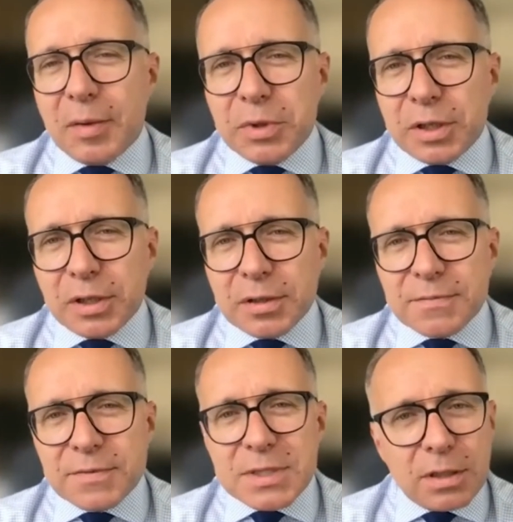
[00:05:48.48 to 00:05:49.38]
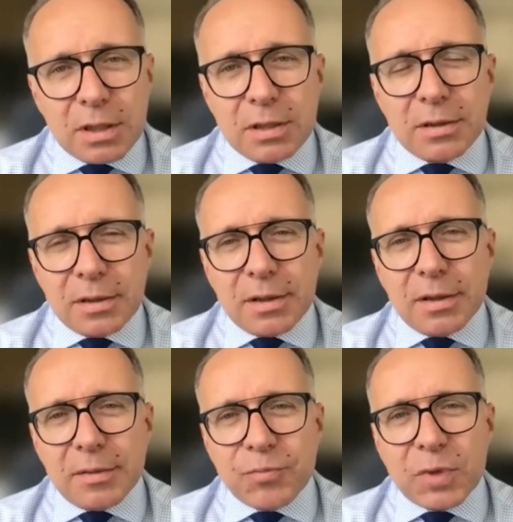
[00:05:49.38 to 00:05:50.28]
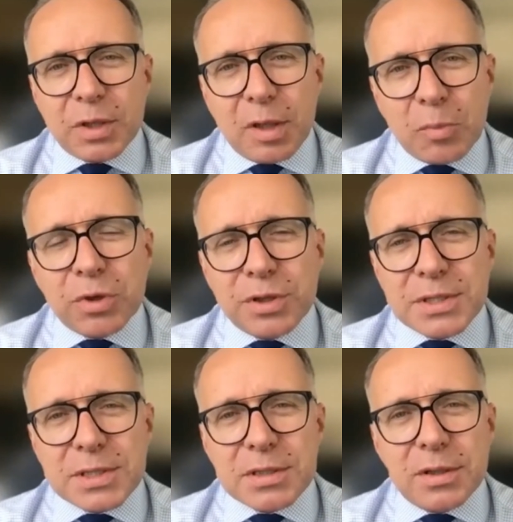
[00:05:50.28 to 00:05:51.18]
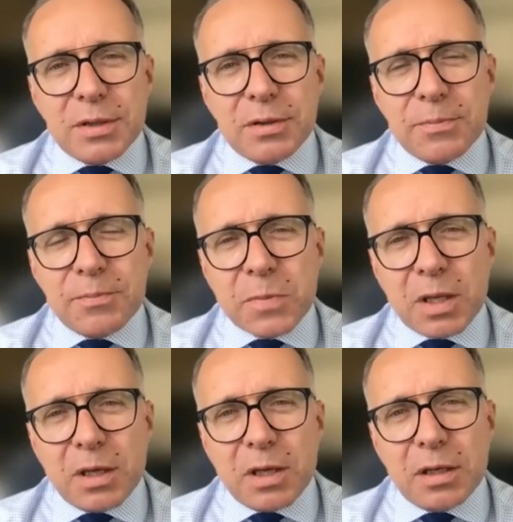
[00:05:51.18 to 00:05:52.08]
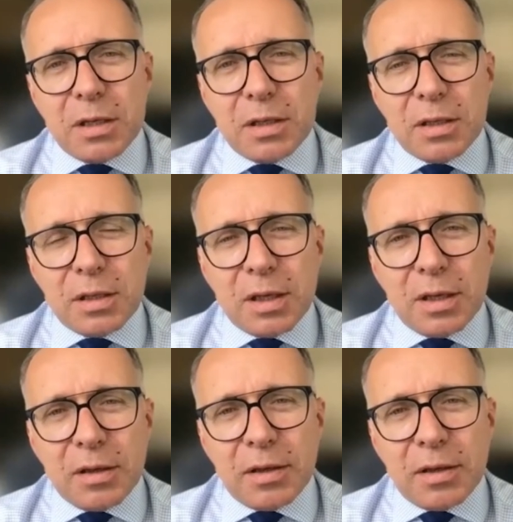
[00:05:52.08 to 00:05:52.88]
We had seen the numbers getting